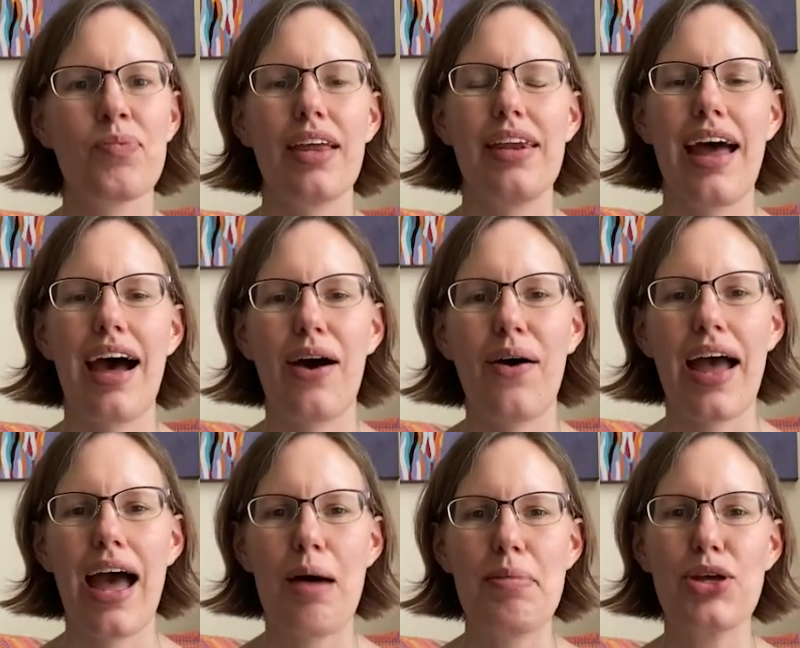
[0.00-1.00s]
Now, I
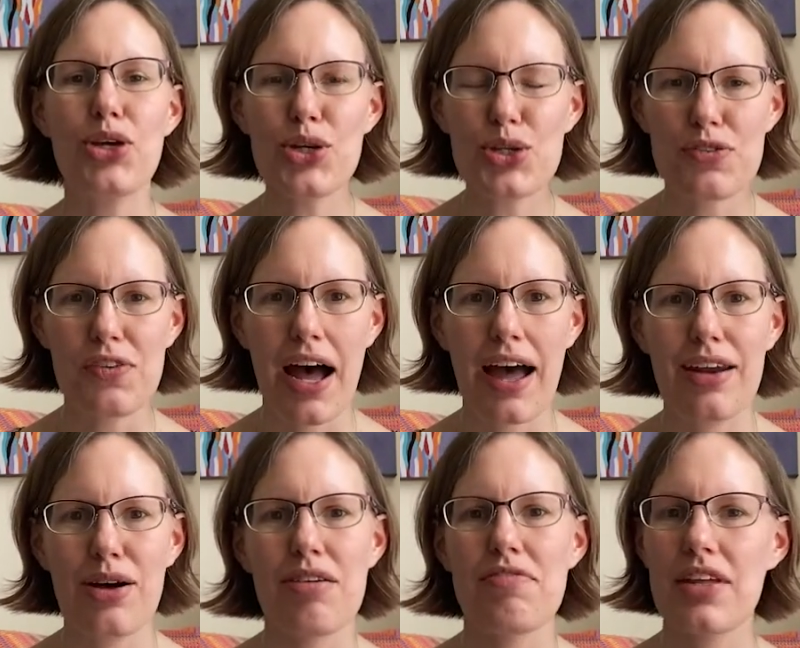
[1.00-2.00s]
am a huge fan
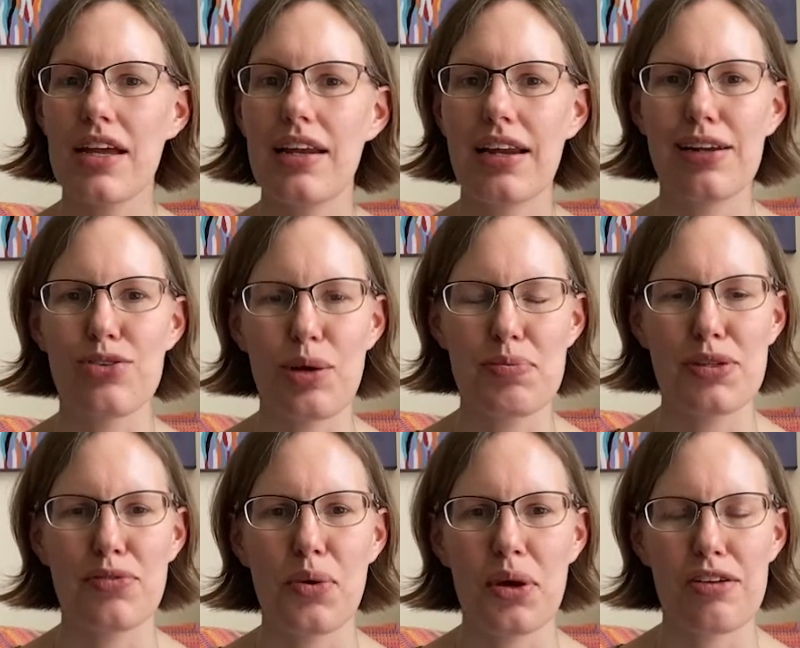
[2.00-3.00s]
of the Little Drops
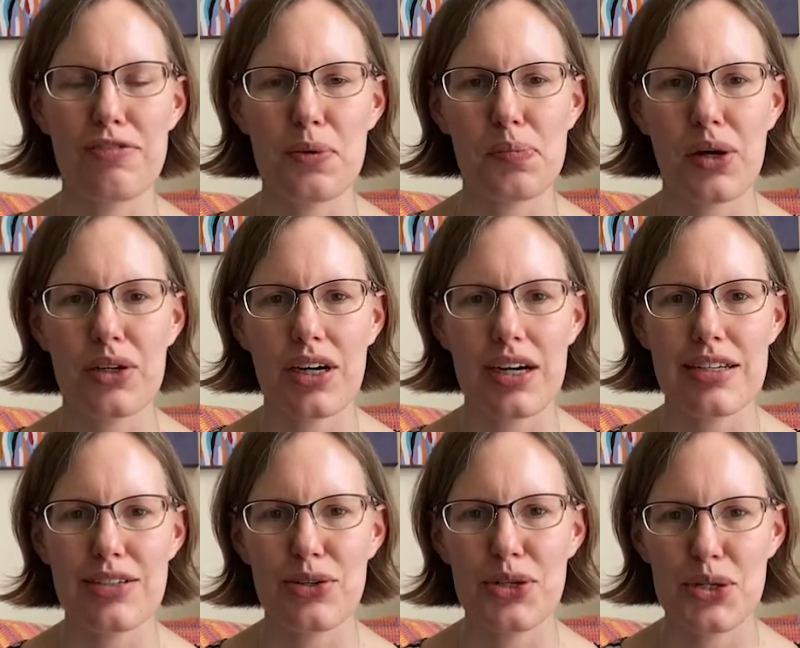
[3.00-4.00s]
of Wonderful
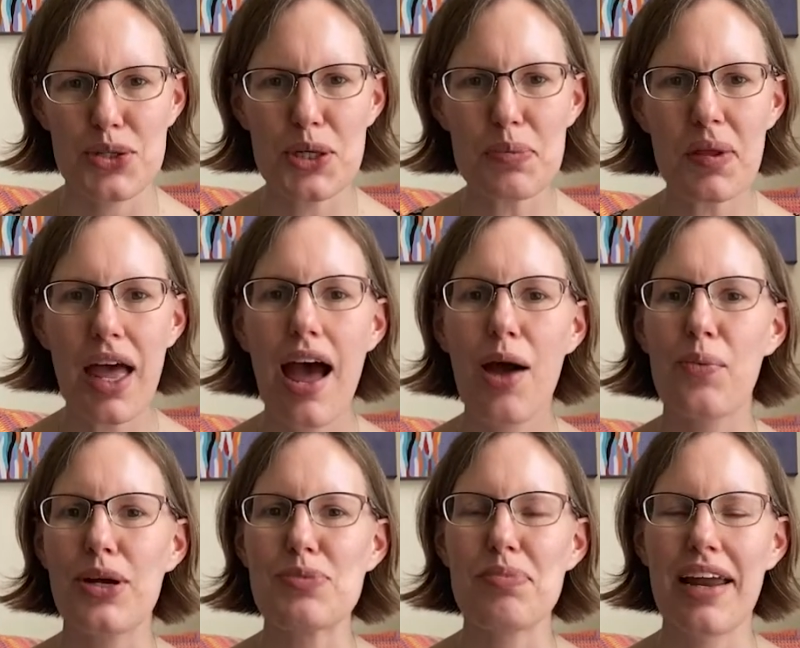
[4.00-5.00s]
podcast on YouTube,
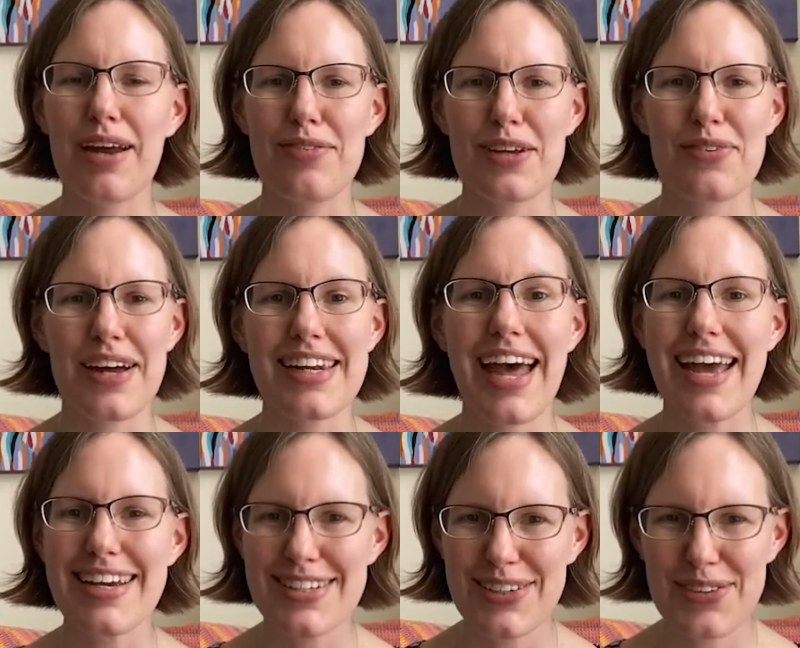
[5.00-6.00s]
which my lovely friend
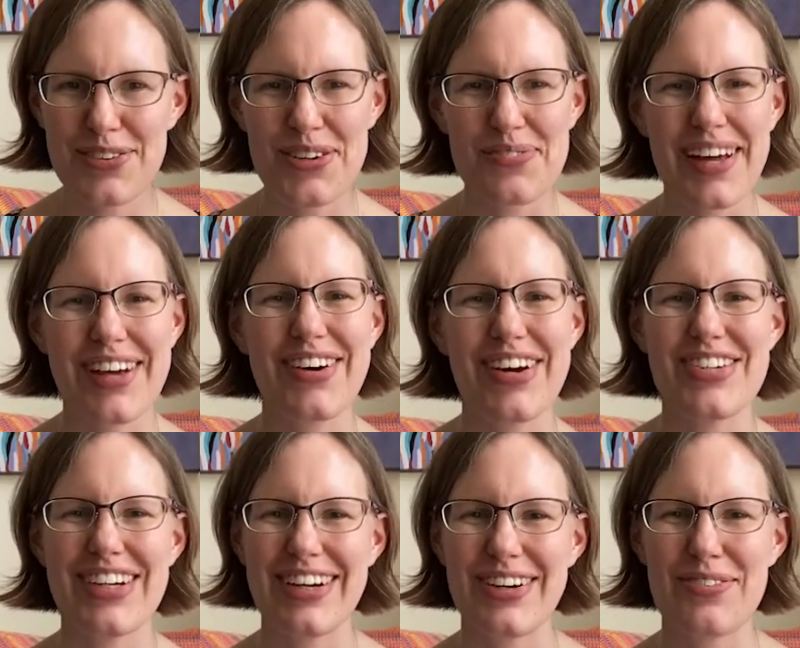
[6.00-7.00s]
Hazel from my
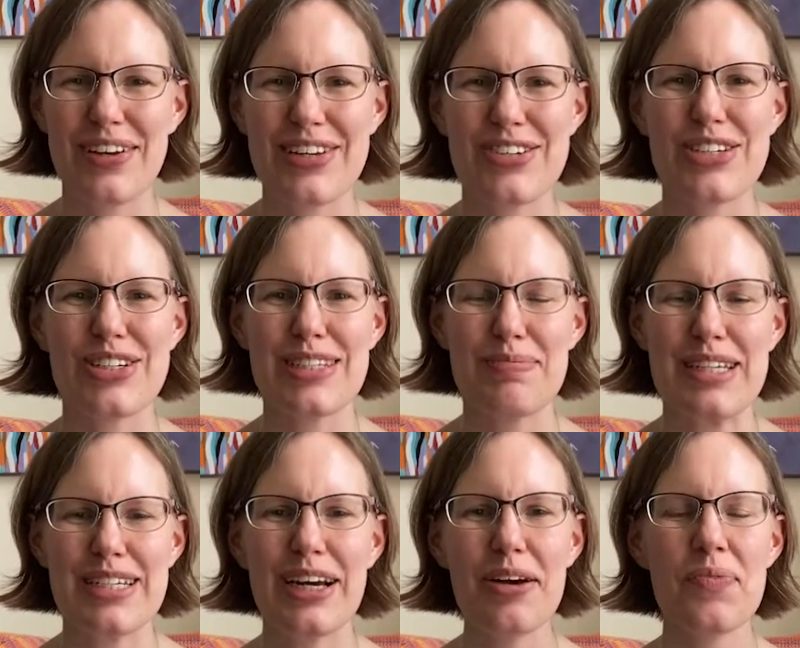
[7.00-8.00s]
crochet group introduced me
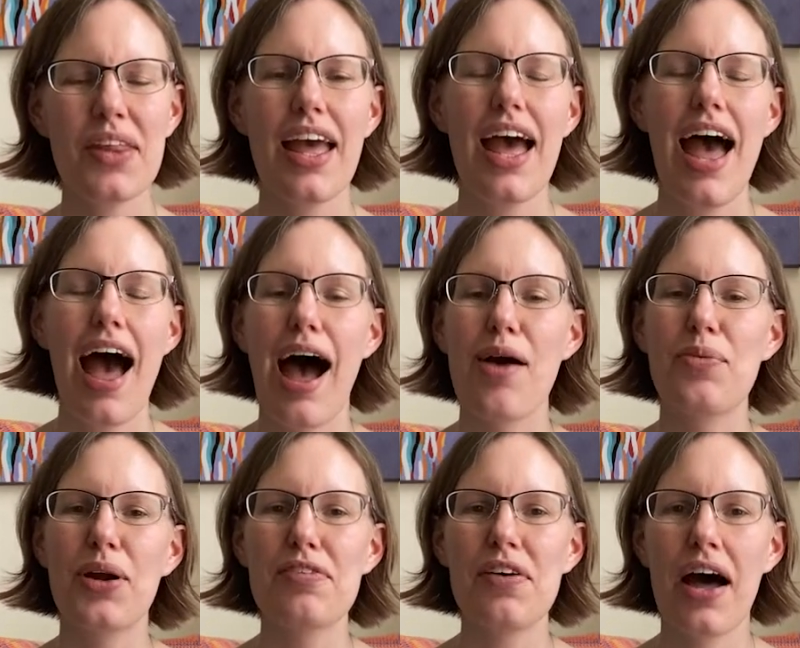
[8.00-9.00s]
to. And one
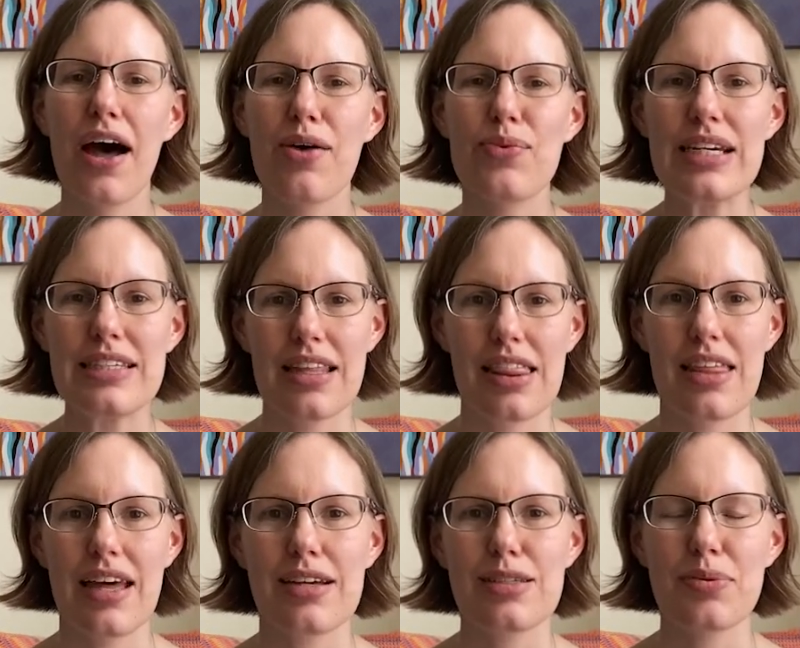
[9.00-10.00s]
of her recent
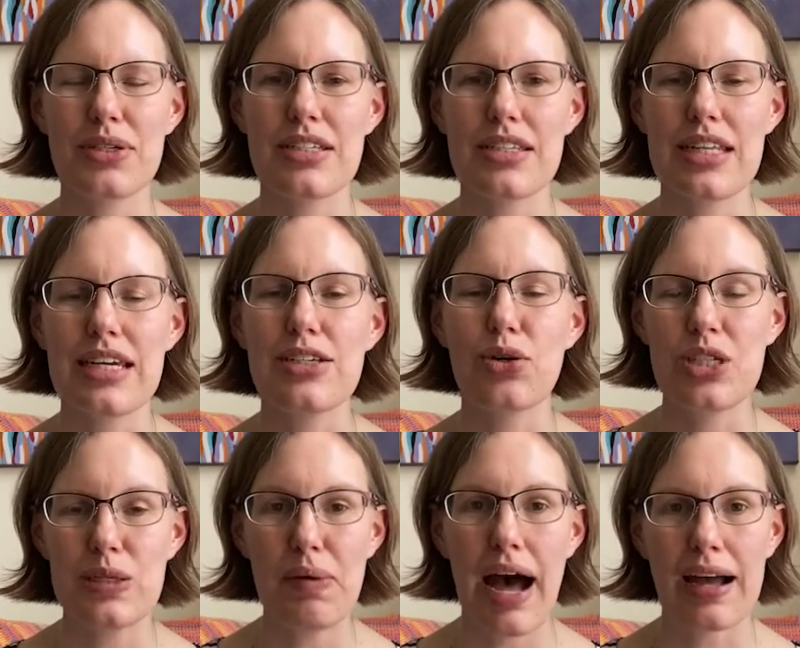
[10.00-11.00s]
things was the Dodgy
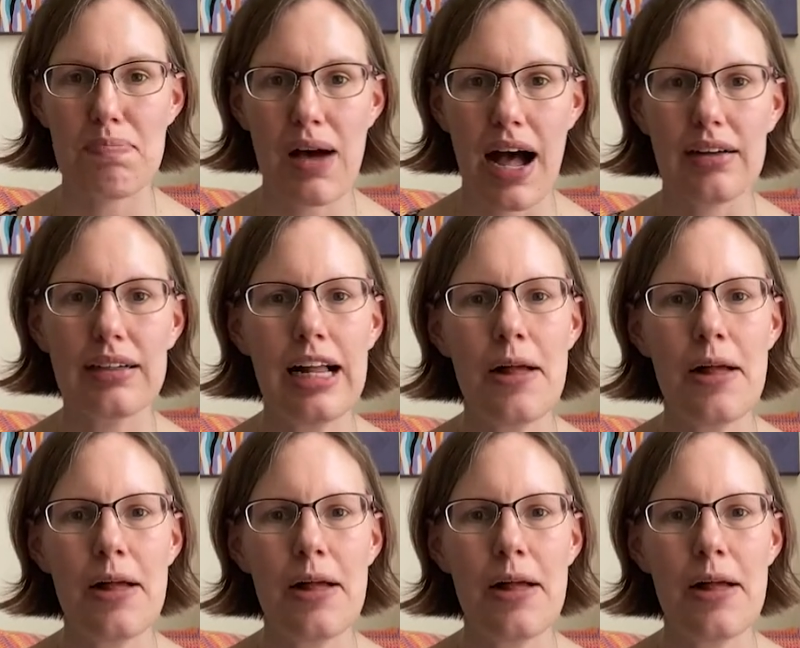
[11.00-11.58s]
bag mal.